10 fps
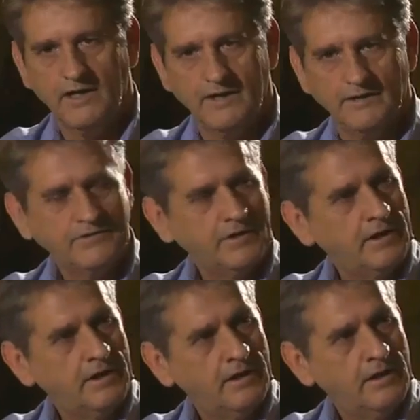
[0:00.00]
house.
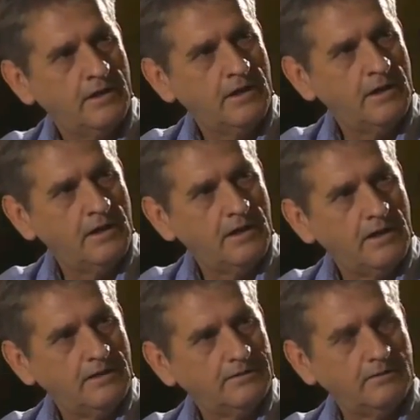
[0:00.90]

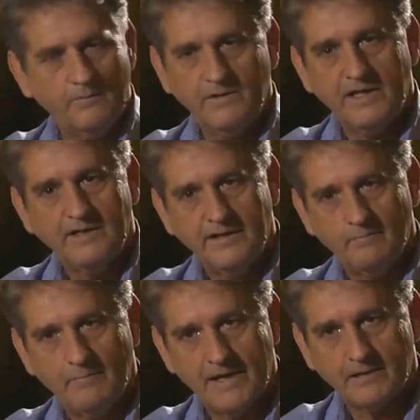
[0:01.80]
So I went down in
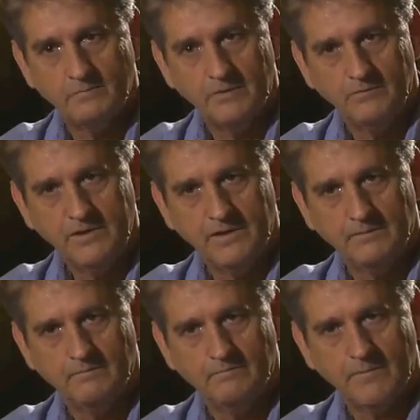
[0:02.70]
that black community
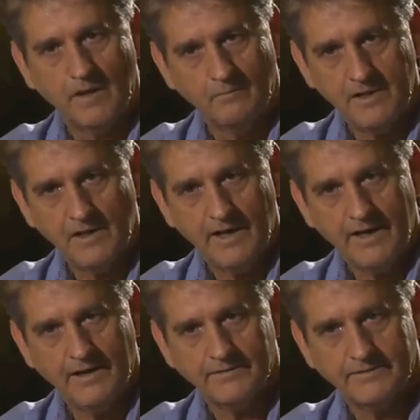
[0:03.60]
and got me a
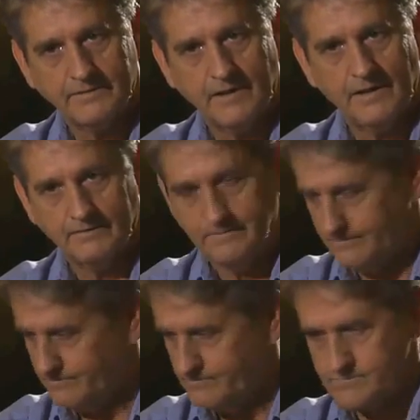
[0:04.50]
house and
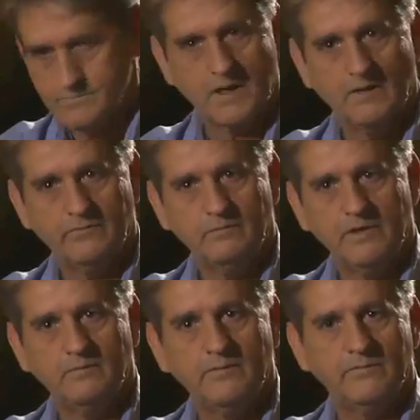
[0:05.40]
got
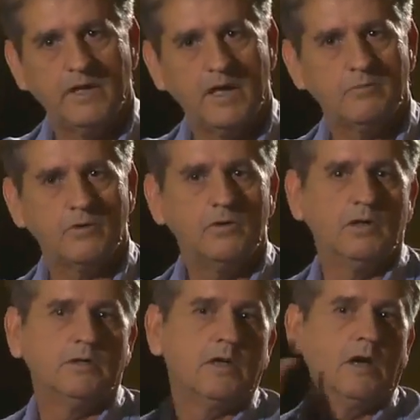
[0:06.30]
familiar with the
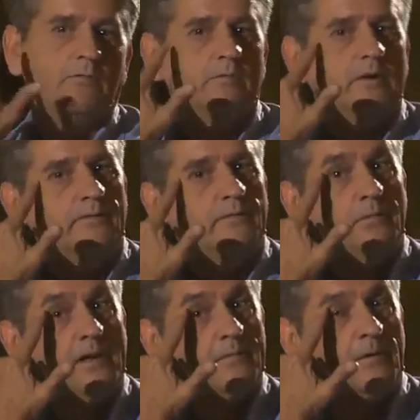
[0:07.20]
neighborhood and got familiar with the
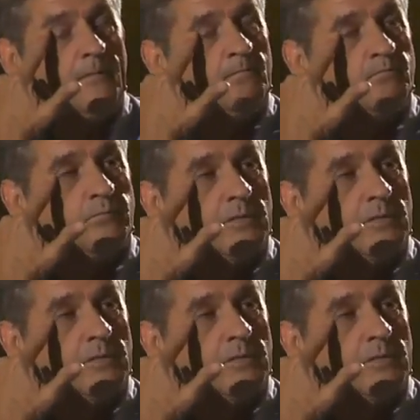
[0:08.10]
people.